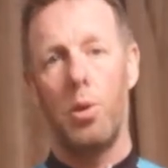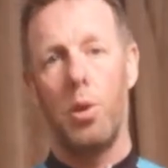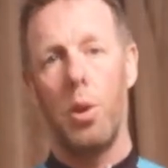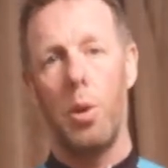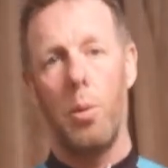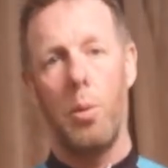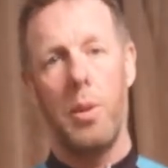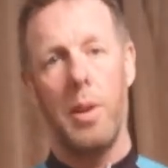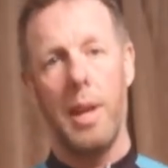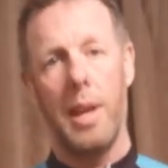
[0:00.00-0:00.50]

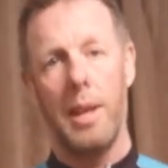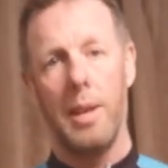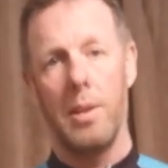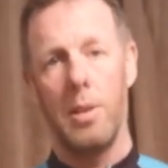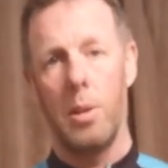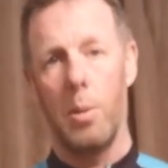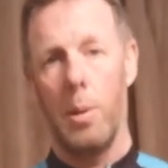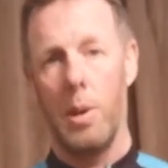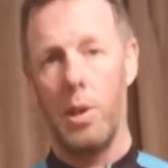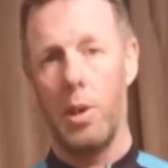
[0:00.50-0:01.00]
two
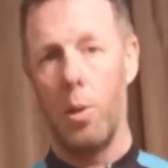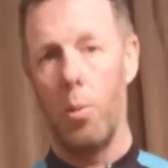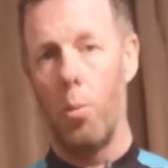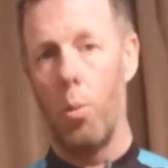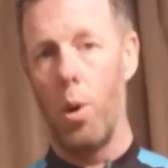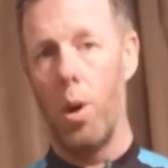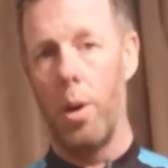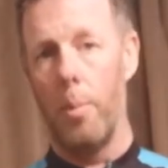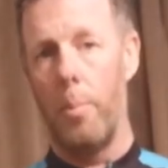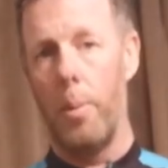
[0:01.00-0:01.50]
things to actually
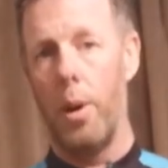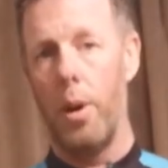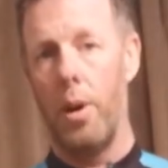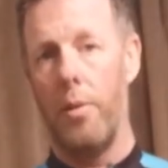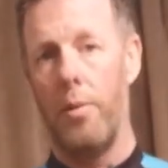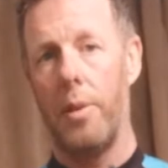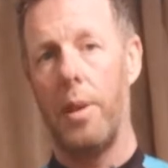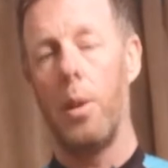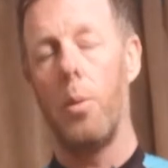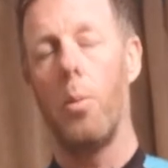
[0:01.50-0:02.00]
work
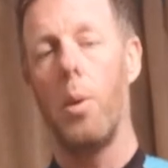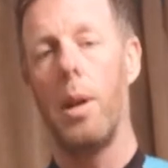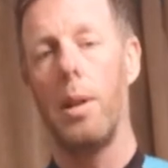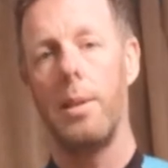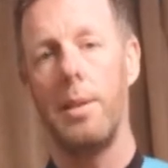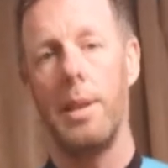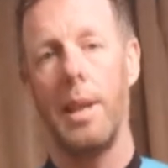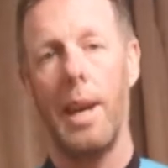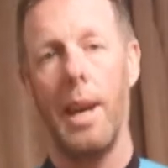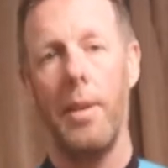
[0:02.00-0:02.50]
perfectly well
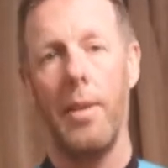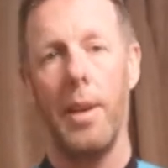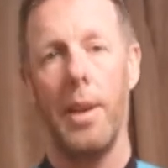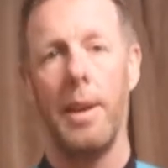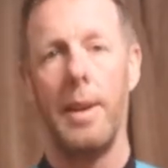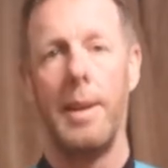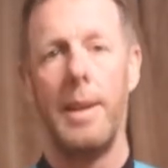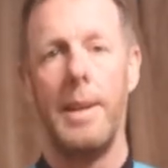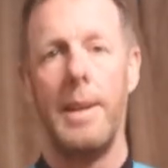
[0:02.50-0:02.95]
together.